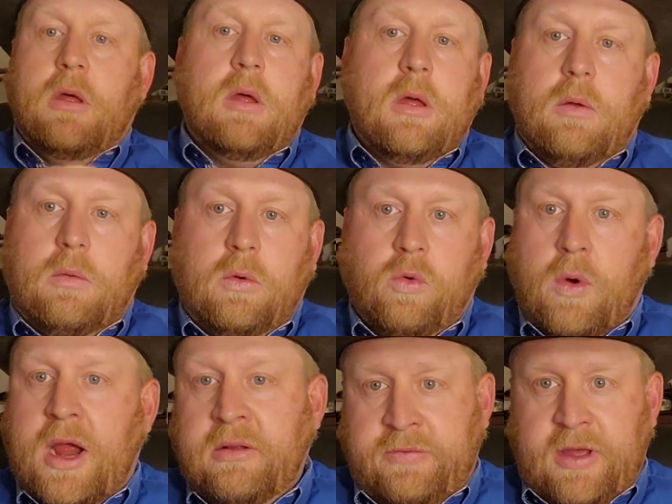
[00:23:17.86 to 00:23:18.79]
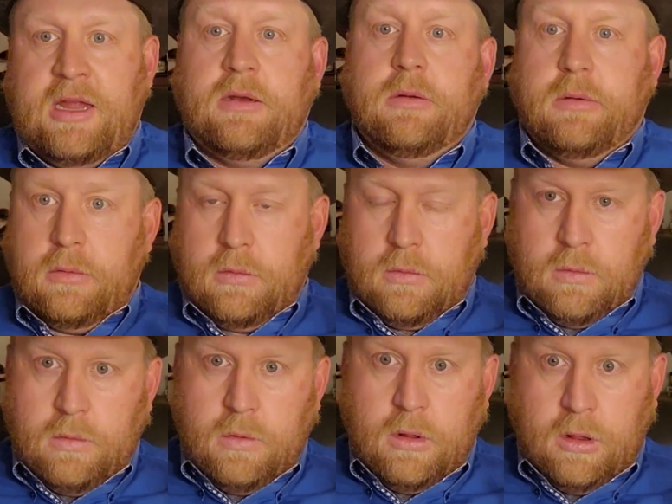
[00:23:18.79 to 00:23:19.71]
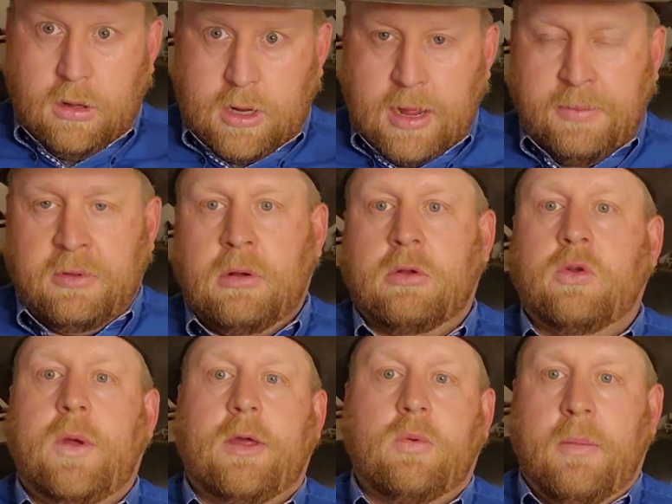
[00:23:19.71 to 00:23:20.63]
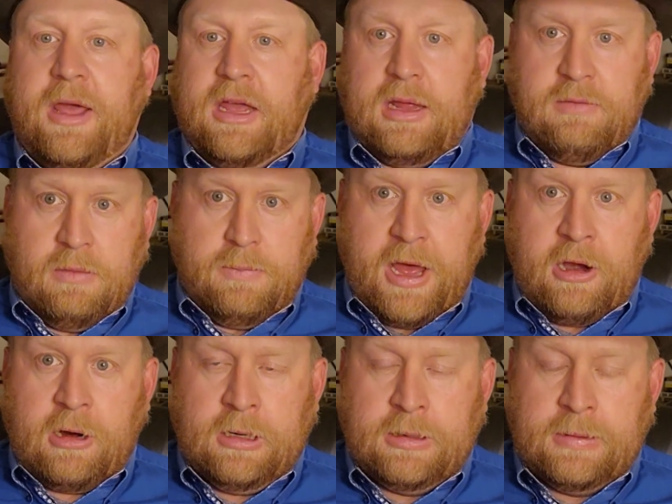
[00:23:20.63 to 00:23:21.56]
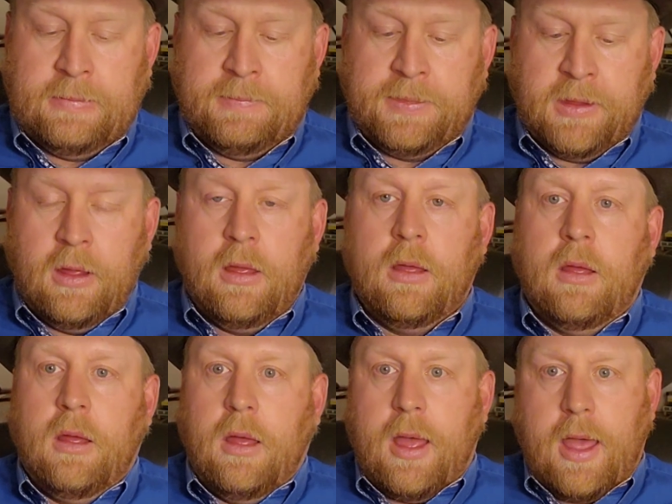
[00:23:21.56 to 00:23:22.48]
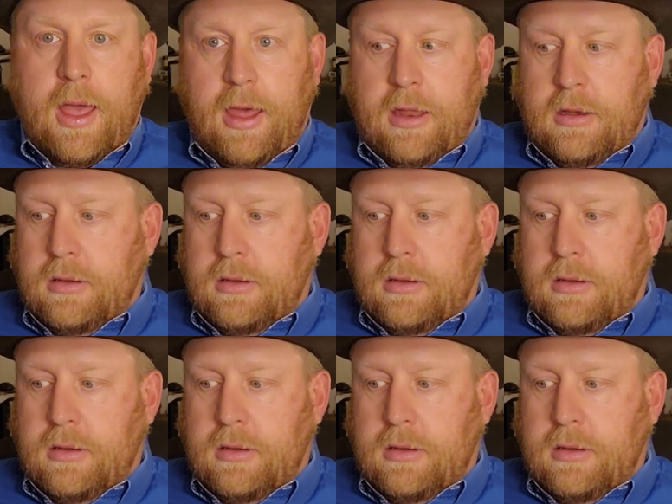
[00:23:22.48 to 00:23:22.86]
Great event. A couple little tweaks will make it even better. And